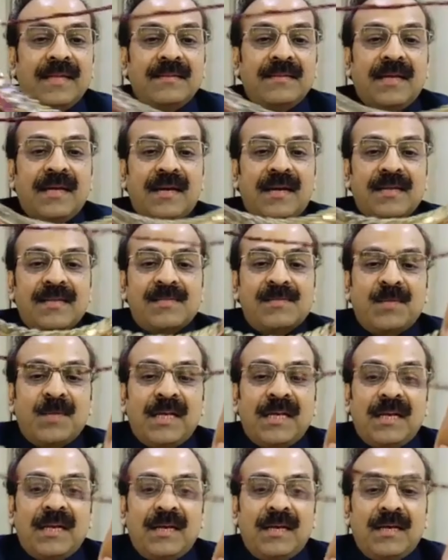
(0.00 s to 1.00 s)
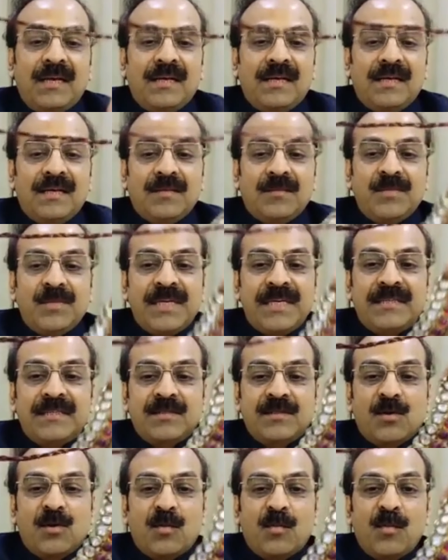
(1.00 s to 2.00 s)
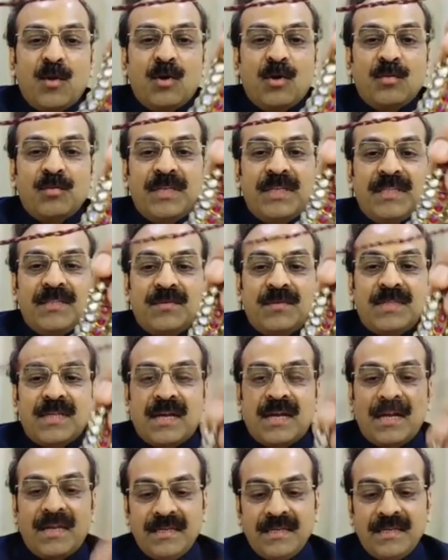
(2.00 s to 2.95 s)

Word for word: are spinel beads, oblong beads, which are hanging.